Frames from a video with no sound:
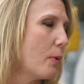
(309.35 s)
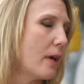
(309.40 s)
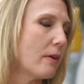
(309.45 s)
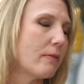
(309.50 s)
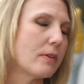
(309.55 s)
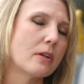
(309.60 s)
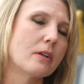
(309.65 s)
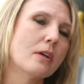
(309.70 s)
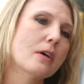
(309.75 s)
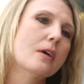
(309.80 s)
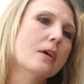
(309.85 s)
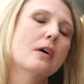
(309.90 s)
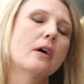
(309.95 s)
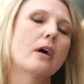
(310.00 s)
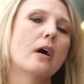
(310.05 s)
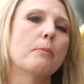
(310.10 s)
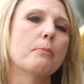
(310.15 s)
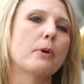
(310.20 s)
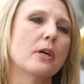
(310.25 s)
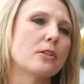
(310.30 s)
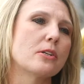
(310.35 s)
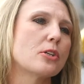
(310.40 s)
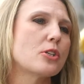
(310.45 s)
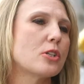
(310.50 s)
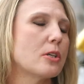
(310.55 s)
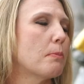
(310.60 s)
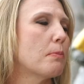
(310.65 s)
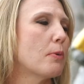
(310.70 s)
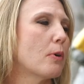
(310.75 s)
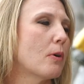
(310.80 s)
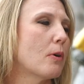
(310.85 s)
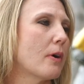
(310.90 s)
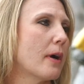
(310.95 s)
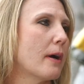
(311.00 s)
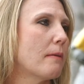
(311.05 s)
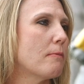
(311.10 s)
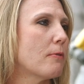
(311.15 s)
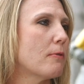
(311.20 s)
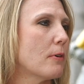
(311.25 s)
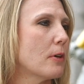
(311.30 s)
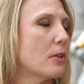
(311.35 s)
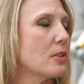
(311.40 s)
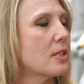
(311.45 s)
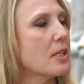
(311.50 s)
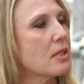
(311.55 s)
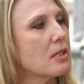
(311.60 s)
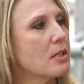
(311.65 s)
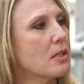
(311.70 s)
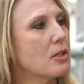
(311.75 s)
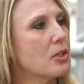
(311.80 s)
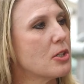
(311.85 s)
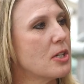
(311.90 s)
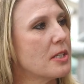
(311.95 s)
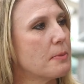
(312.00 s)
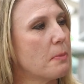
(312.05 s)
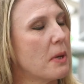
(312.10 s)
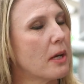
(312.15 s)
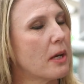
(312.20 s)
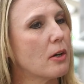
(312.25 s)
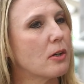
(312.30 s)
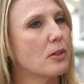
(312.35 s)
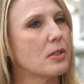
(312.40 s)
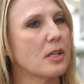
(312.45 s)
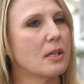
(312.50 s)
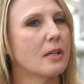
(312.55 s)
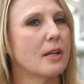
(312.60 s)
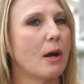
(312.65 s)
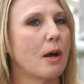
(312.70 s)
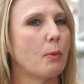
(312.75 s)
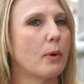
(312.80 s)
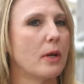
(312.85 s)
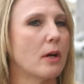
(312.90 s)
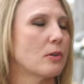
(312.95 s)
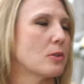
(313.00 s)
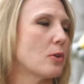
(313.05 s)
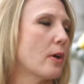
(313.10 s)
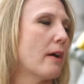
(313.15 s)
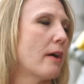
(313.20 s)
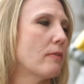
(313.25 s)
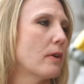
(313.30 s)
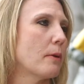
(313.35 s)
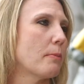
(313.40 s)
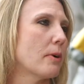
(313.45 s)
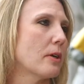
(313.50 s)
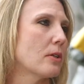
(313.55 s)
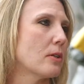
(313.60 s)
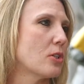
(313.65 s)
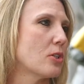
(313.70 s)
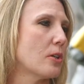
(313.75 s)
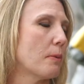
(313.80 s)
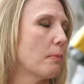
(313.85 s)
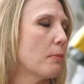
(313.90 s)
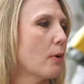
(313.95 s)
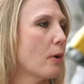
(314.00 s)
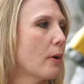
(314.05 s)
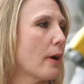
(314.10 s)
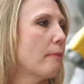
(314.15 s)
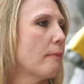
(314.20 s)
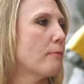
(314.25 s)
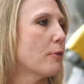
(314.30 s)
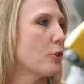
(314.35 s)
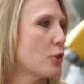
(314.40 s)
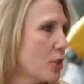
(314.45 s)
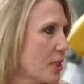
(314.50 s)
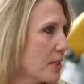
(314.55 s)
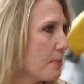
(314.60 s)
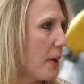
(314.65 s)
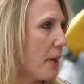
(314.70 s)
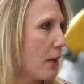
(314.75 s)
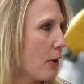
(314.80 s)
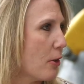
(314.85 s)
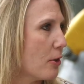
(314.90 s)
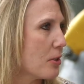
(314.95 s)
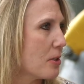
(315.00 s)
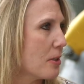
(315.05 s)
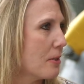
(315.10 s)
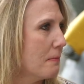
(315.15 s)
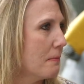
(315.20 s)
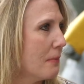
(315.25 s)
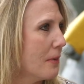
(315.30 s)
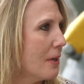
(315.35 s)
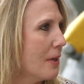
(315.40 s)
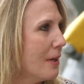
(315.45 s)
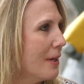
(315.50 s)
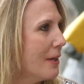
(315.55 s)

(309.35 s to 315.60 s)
We have an apprenticeship program for assistant cheesemakers, and now we also have an apprenticeship program for cheesemakers. That's